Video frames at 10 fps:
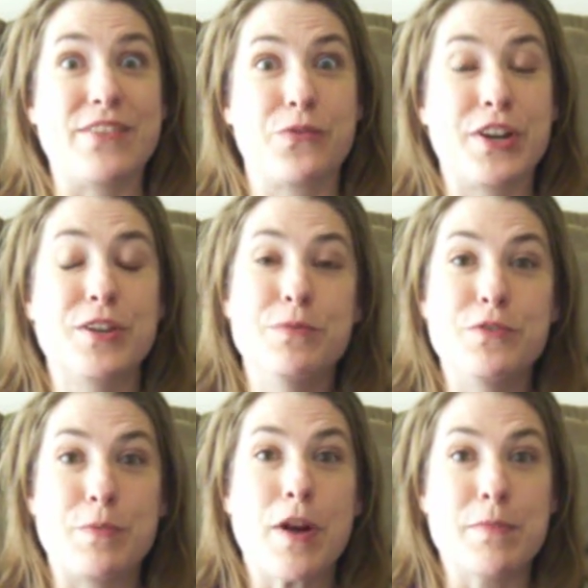If we're going to
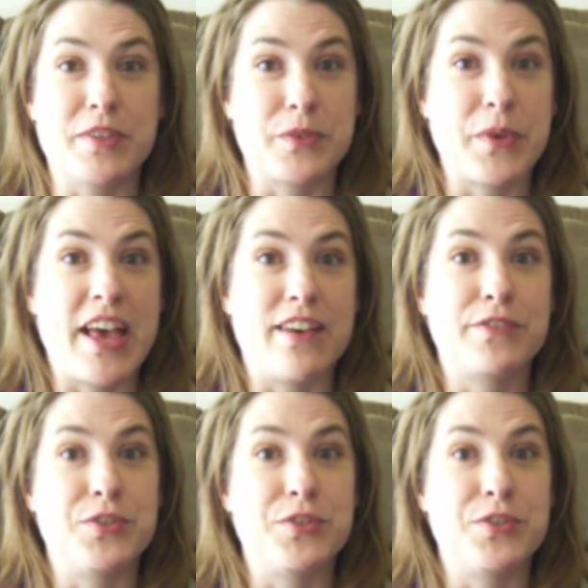move apartments, we have